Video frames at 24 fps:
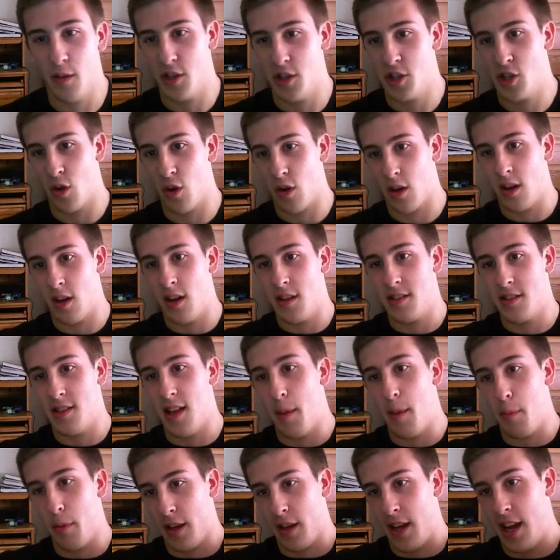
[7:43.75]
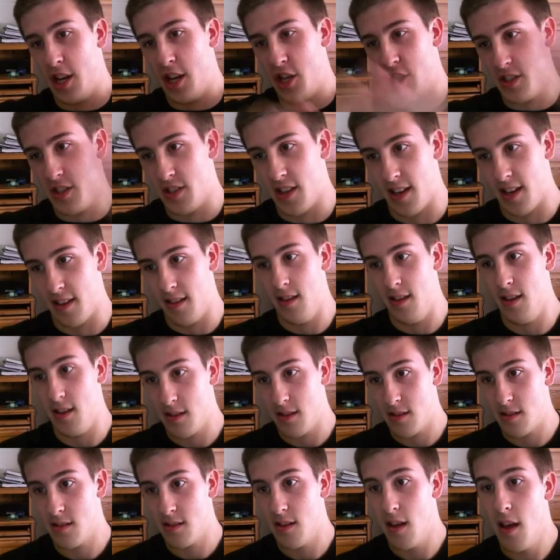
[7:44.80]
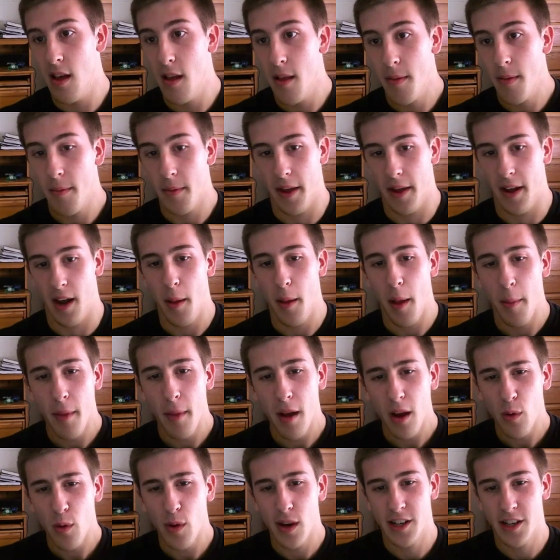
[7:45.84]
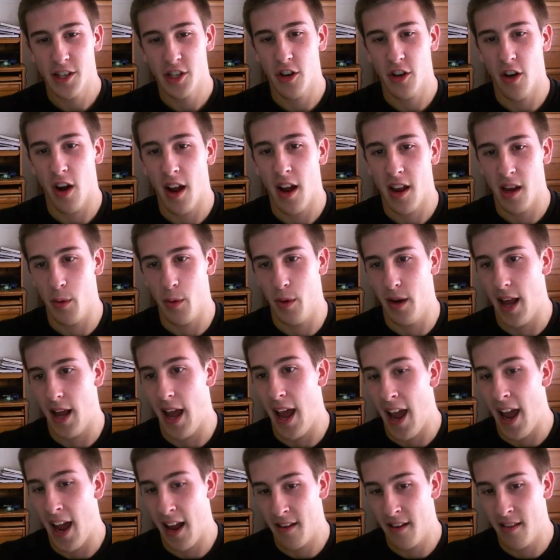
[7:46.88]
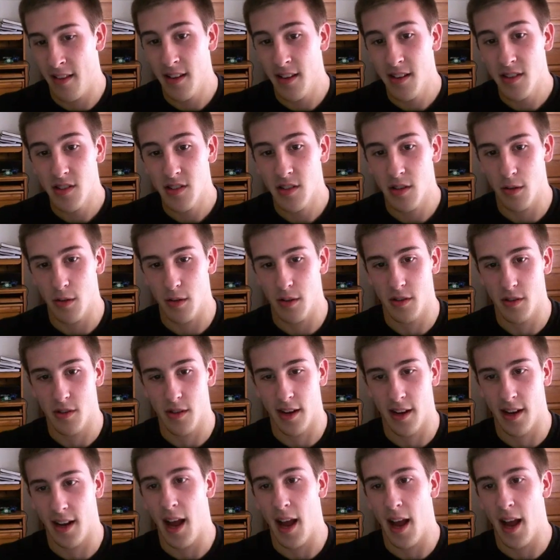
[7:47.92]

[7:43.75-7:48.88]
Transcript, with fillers: shortcuts to applications like this. And I'm not quite sure how you would add this to this, like an